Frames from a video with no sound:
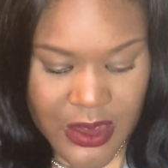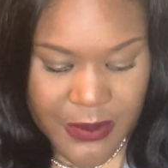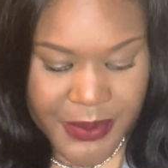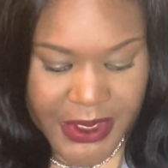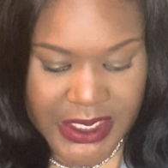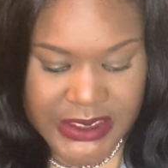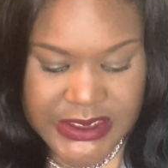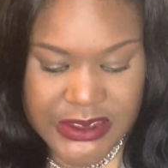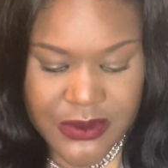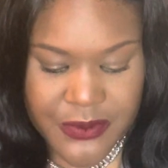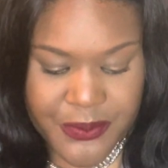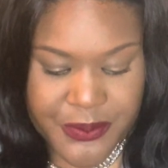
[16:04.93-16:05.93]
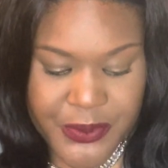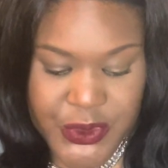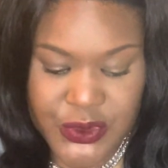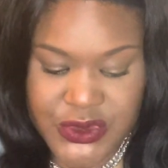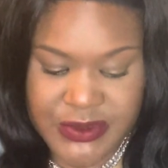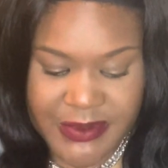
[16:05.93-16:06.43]
But
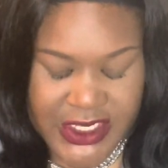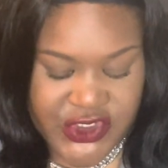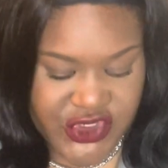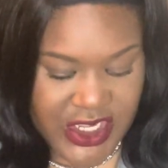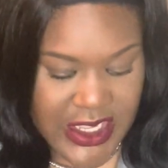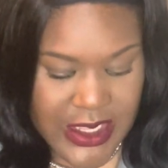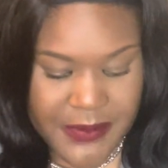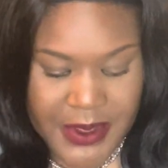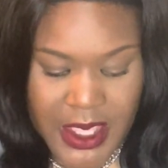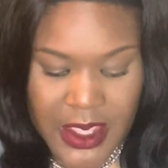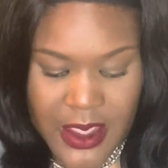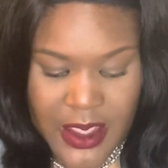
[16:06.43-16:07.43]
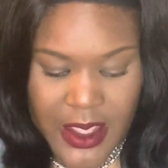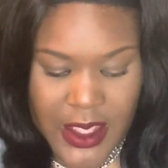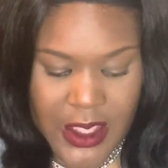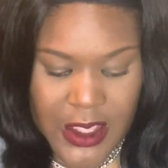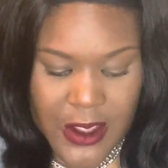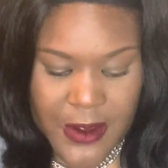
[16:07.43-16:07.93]
due to my job,
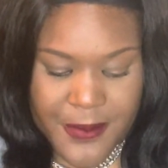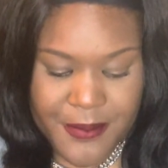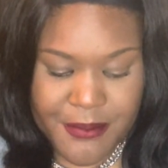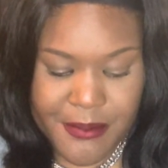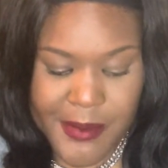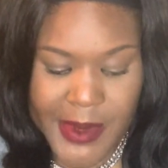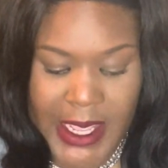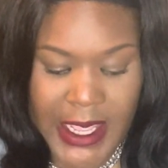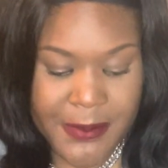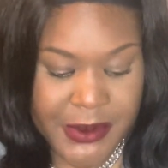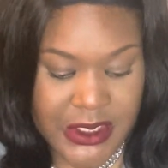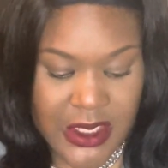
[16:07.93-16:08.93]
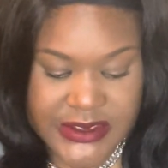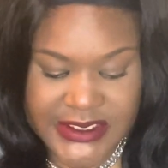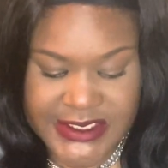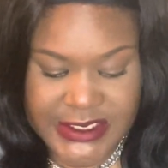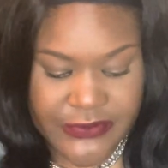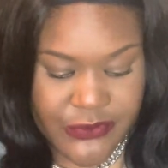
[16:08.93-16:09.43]
I belong to
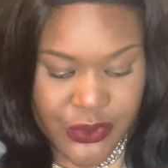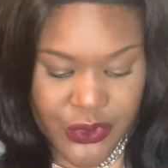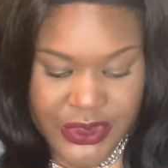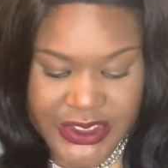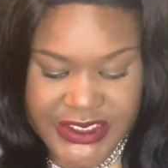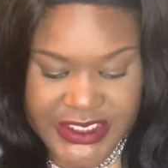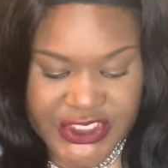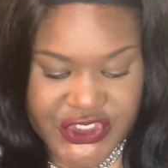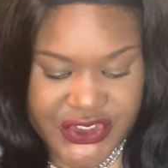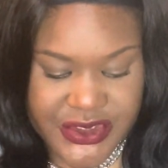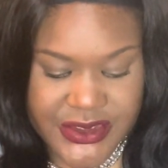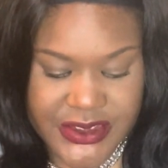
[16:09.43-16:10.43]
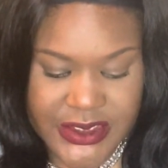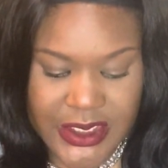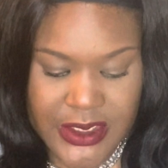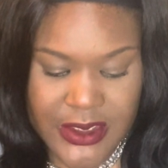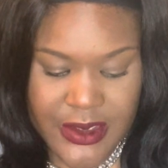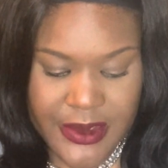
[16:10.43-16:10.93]
several organizations.
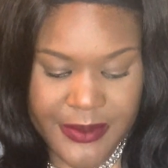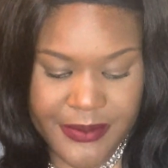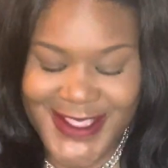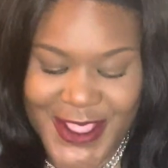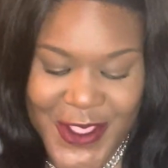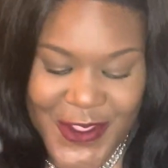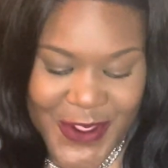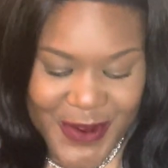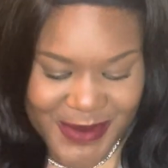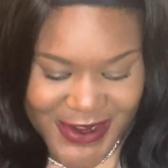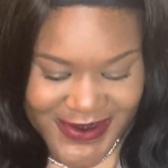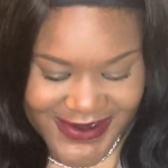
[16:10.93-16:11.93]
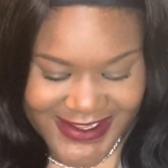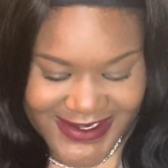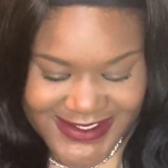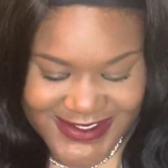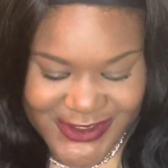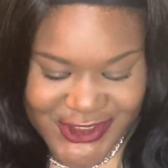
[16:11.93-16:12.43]
The American
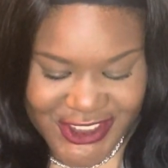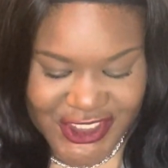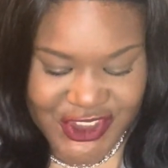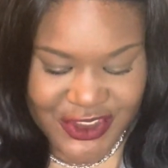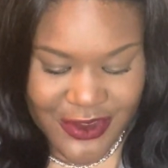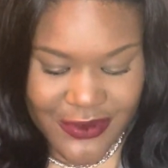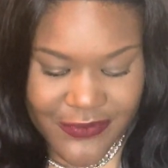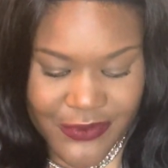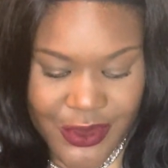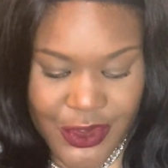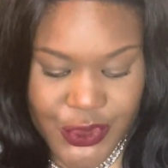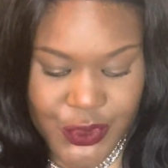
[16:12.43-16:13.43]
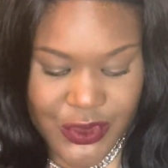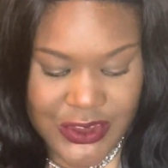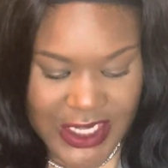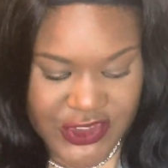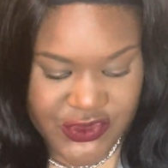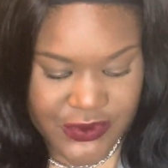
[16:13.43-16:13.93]
Association of
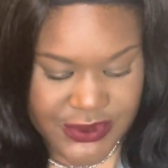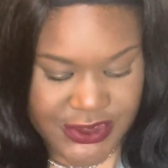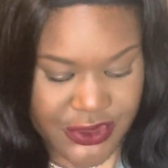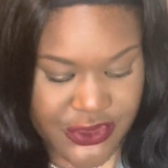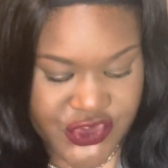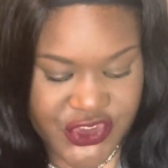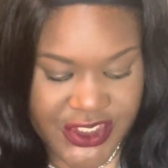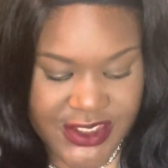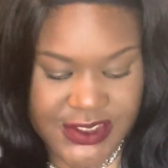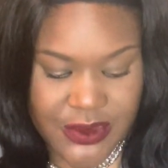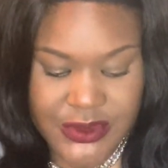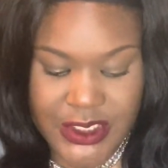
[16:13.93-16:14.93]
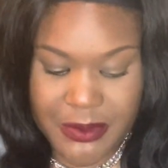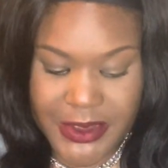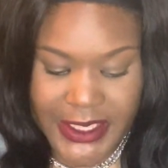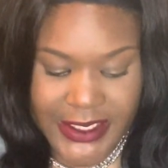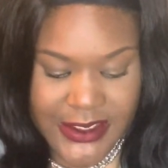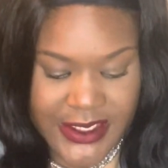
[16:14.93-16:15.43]
Neurological Surgeons, so
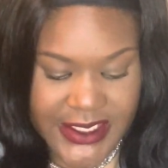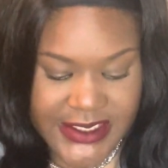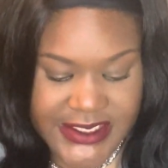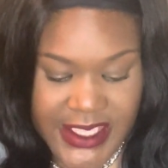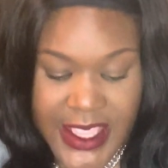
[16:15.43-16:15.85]
AANS,